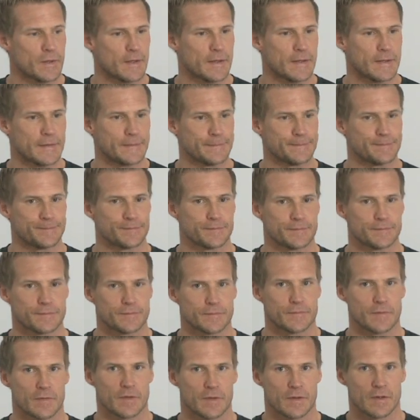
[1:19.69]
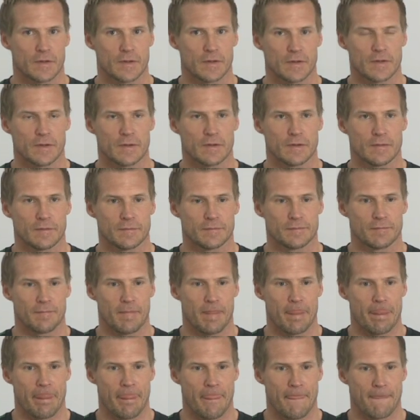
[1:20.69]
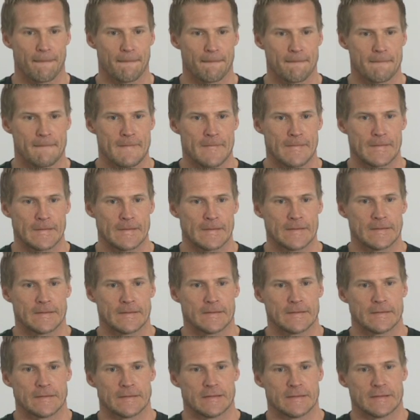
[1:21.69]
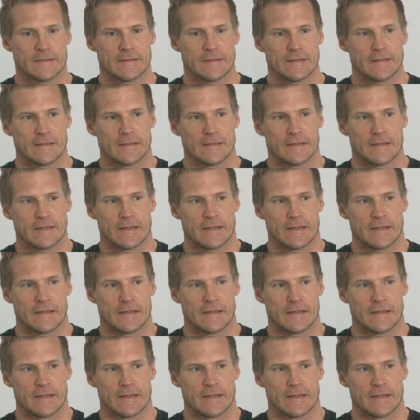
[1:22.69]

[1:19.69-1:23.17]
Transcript: Um, Possibility or definitely out.